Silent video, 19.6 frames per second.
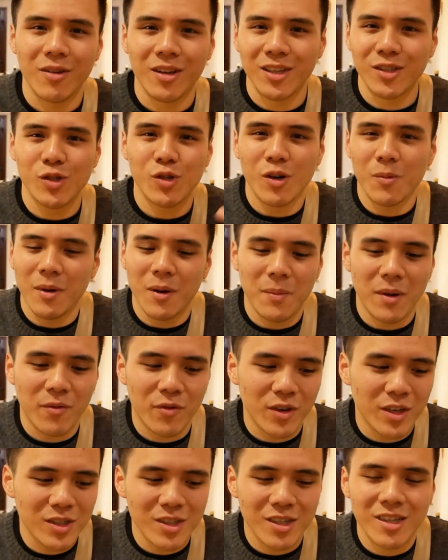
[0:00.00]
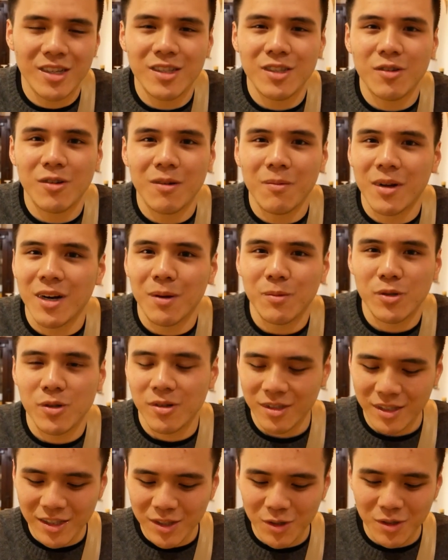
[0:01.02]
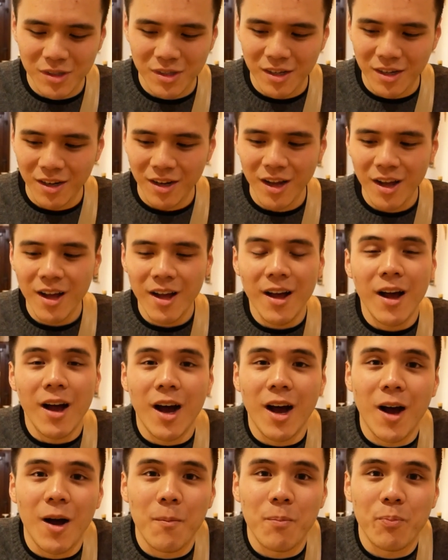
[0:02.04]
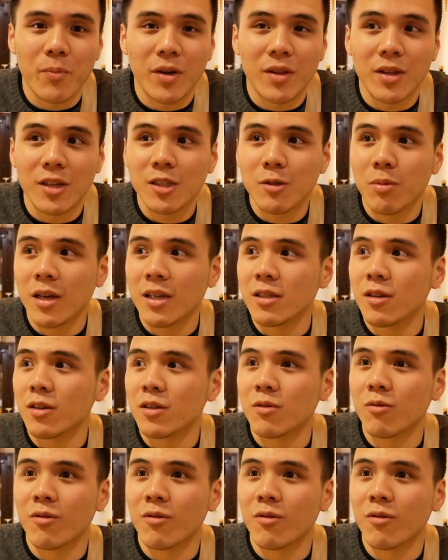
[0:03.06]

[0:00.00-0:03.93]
really sure about my Venetian history, but I'm sure it's interesting. But this place looks